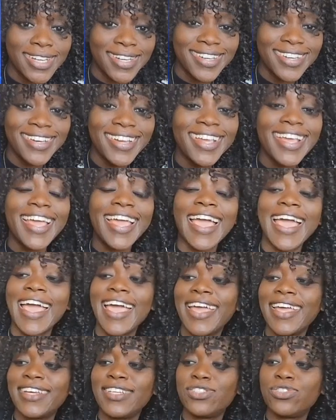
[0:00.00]
in
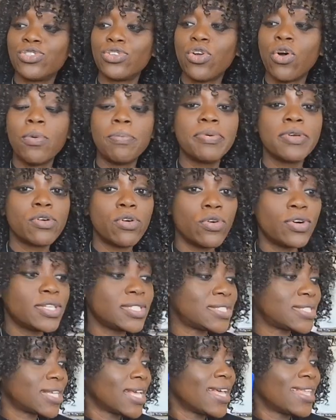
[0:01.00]
and, you know,
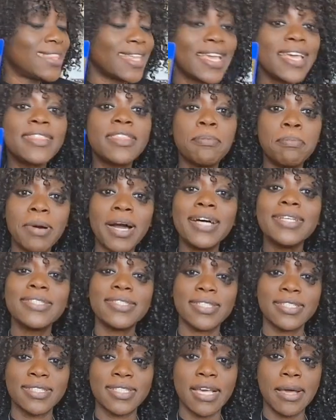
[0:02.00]
because they are the
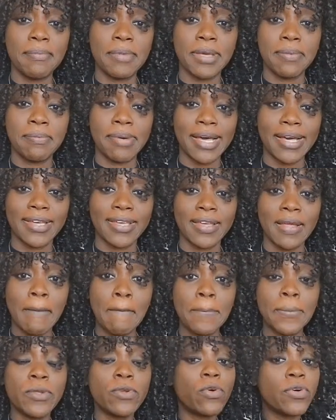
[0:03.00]
past that's coming back.
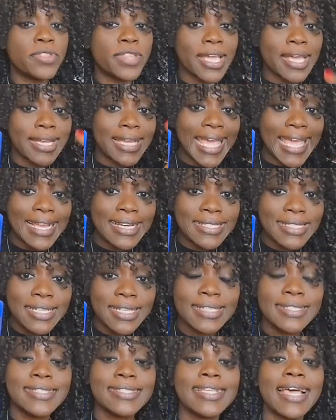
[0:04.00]
You know, they're
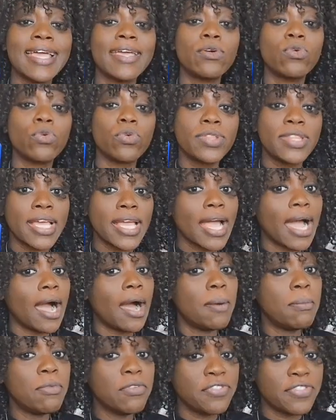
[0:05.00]
ending a cycle. They
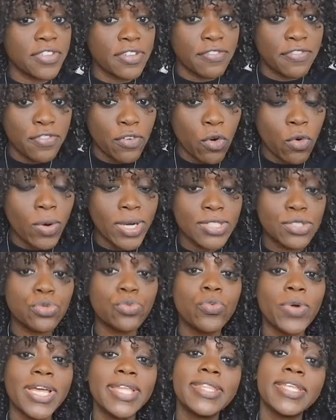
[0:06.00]
are moving forward
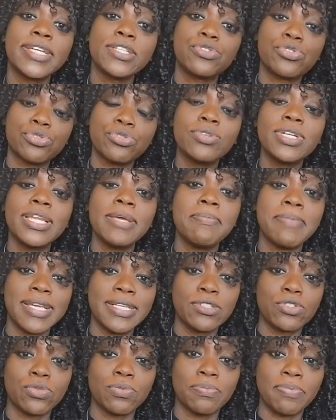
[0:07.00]
to where they're truly
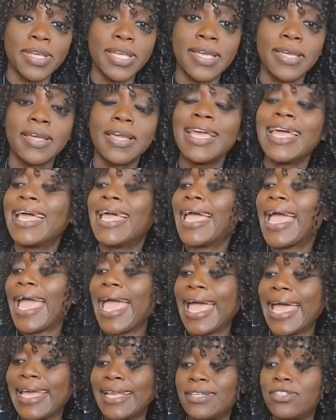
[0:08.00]
meant to be.
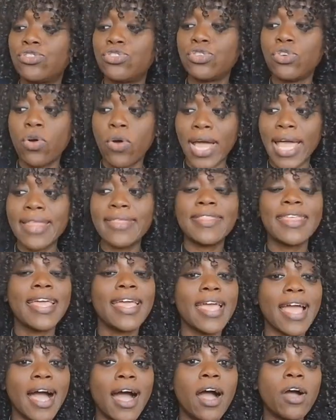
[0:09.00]
And, you know, and
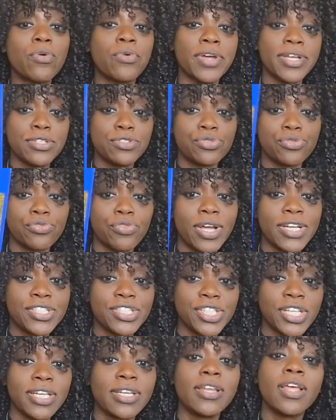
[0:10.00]
they are going to
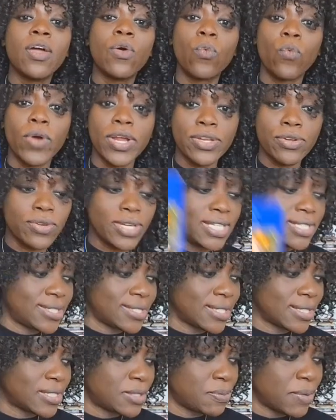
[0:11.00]
rush in when you
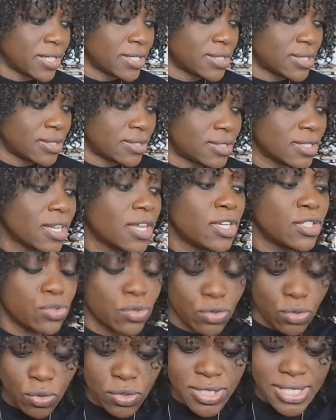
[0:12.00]
least expect it.
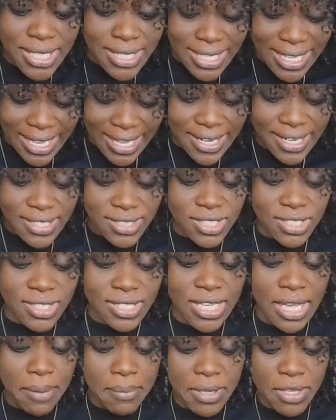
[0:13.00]
So those are the
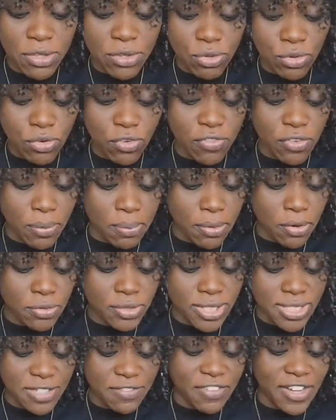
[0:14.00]
energies coming through for
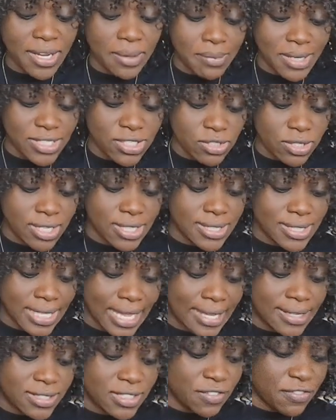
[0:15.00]
both divine masculines
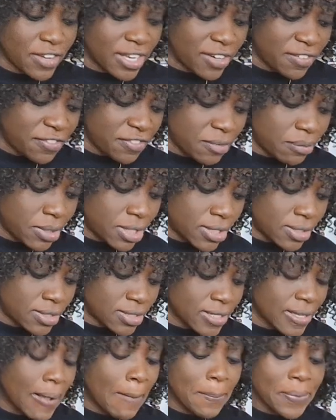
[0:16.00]
and divine
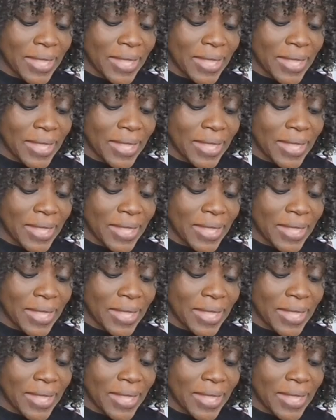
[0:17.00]
feminines.